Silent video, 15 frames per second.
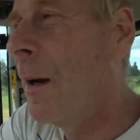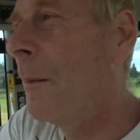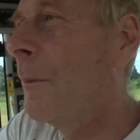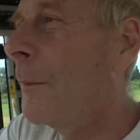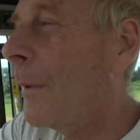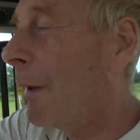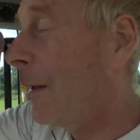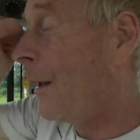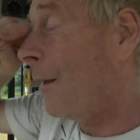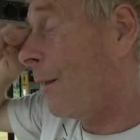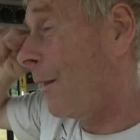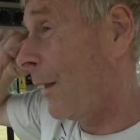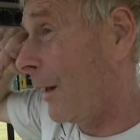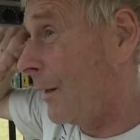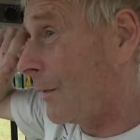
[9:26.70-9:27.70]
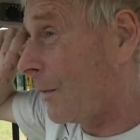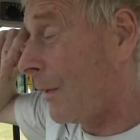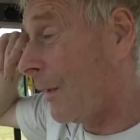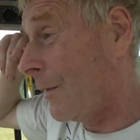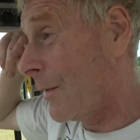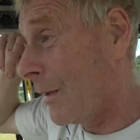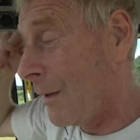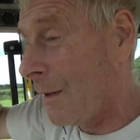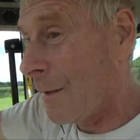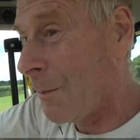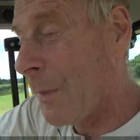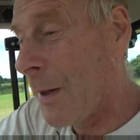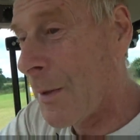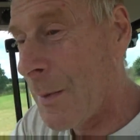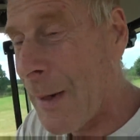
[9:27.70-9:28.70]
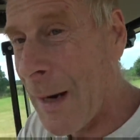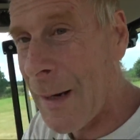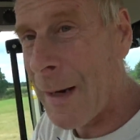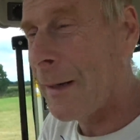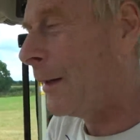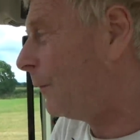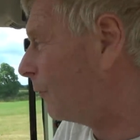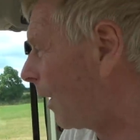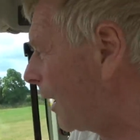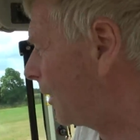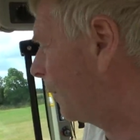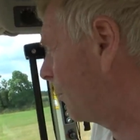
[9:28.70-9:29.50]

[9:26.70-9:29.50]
But the other thing as well is because we hadn't had any rain,